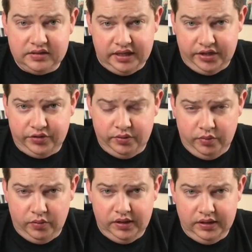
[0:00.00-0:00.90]
is actually
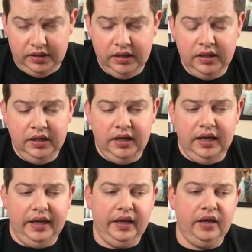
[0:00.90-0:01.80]
pointing,
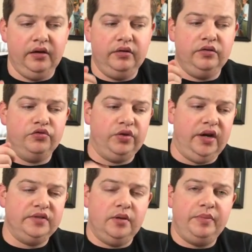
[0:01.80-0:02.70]
and
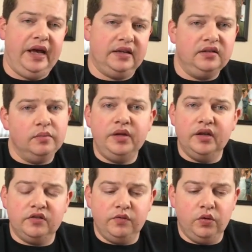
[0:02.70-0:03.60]
drives that back to the
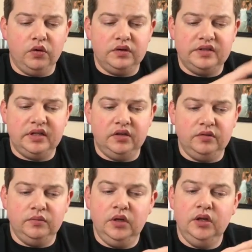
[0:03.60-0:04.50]
PS4 to tell
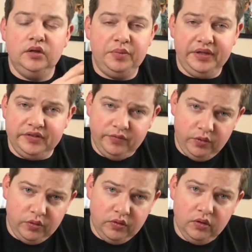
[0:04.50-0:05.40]
the
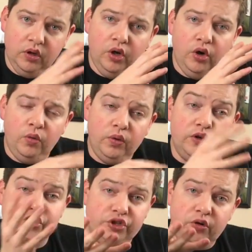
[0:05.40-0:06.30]
PS4 where
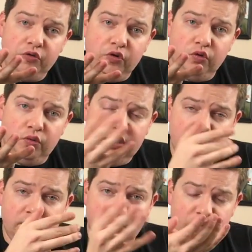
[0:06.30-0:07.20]
to show you in